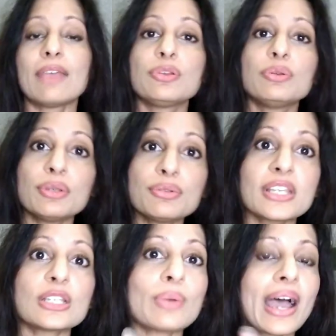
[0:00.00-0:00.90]
If you use
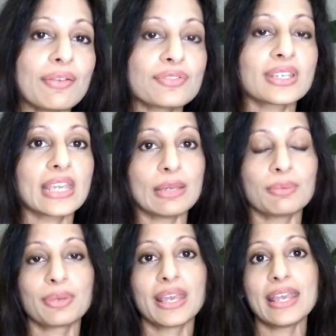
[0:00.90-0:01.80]
it, you have to
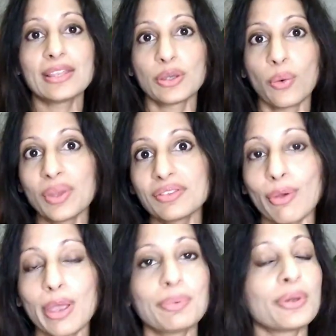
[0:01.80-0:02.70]
keep either your
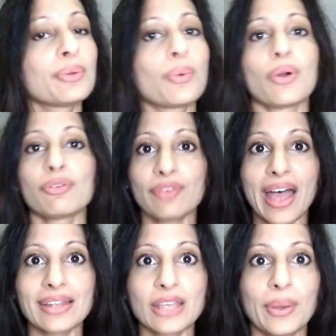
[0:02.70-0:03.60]
window open or a
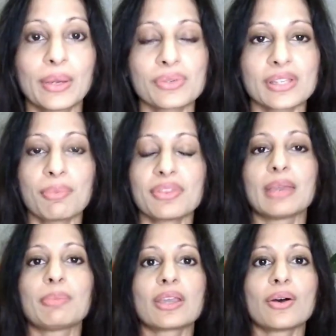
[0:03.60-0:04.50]
fan going or
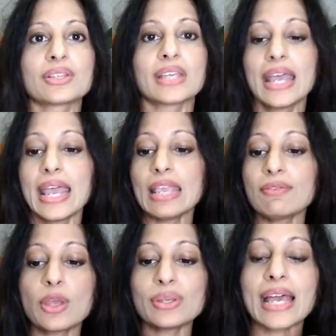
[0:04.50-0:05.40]
something because
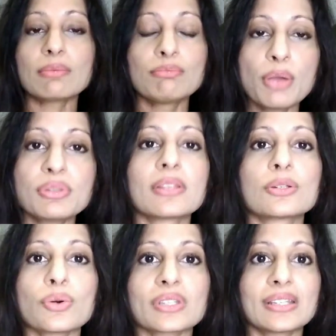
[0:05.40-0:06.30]
even though it's had most of the
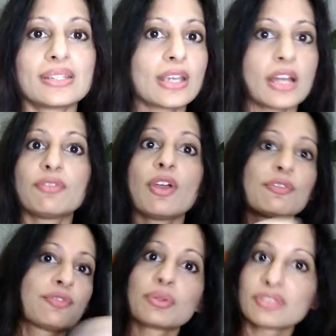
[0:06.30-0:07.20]
toxicity kind of
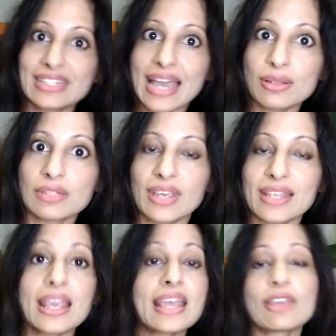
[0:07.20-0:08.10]
filtered out of
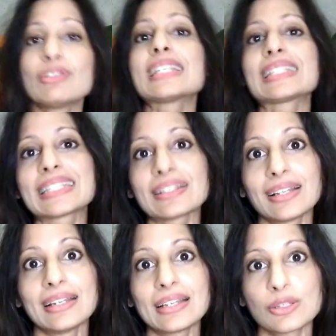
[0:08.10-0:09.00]
it there is a, still
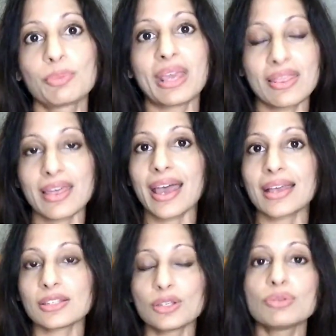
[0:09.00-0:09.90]
a little bit
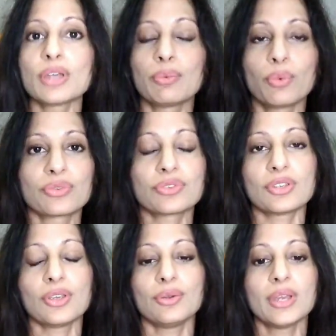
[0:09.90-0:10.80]
there so you don't want
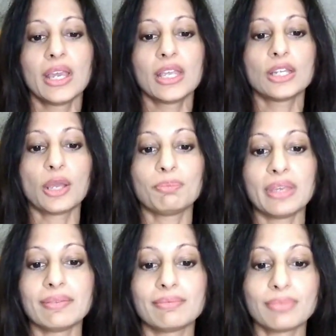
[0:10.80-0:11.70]
to you know
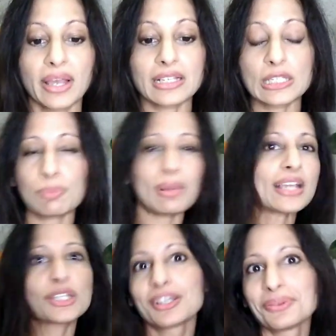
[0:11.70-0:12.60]
be like
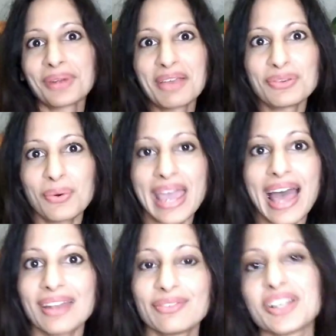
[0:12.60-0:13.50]
splashing it all over your
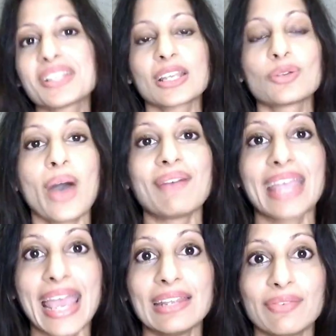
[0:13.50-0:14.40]
canvas and not having
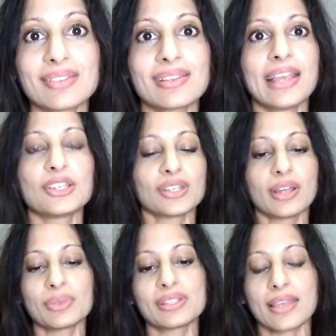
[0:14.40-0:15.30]
any ventilation
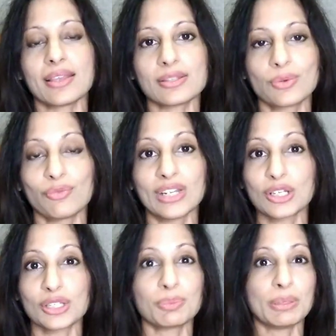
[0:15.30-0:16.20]
i would say that's not really
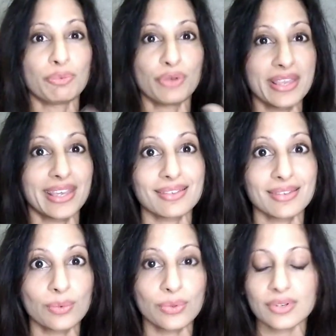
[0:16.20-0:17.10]
good to be breathing it
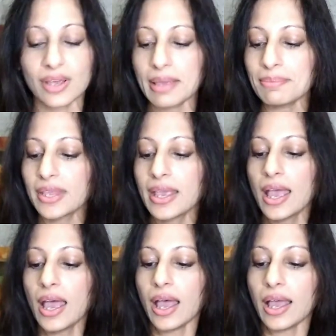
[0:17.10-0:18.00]
in all the time
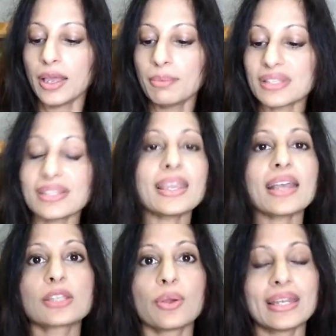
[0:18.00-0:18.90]
um, so yeah
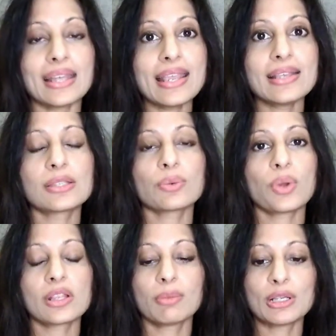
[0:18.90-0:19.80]
so it is
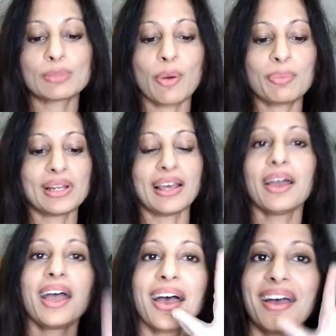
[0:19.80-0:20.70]
one of the most
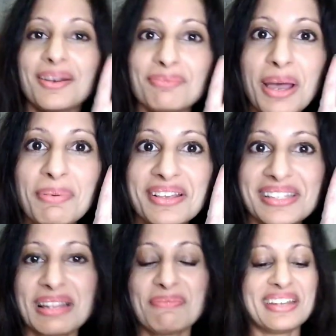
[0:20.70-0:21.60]
popular my
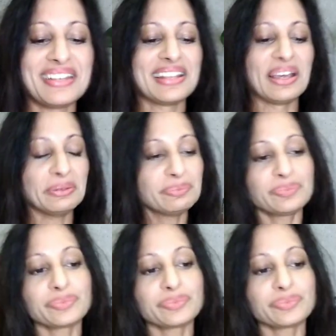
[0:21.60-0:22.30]
personal opinion though